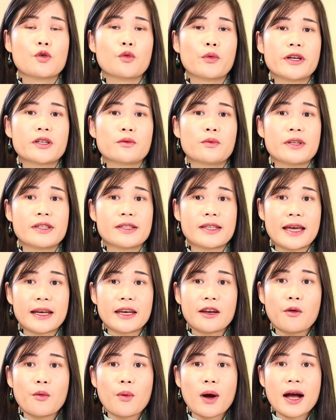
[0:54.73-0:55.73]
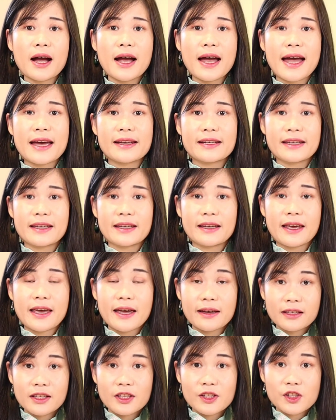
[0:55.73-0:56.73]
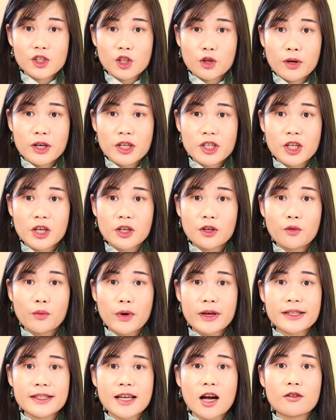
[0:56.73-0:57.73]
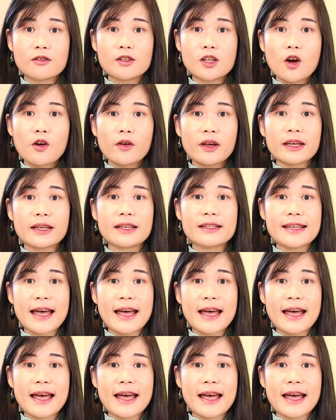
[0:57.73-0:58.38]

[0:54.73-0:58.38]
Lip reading: greet with anyone and in any situation without knowing